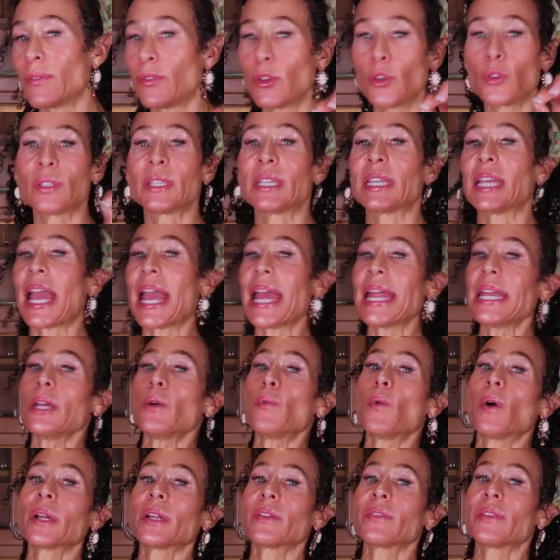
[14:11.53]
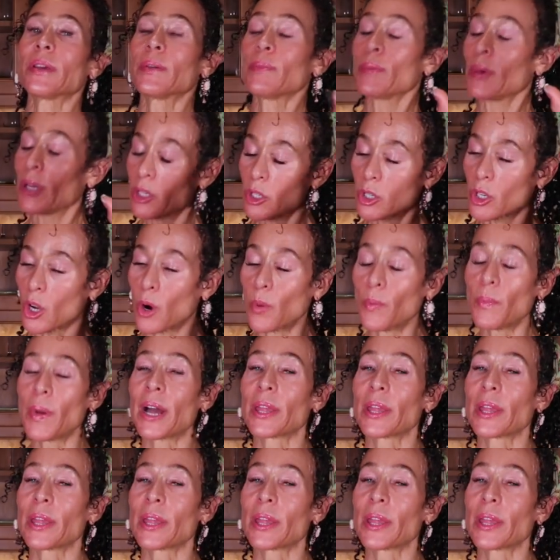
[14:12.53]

If you see any one of them, don't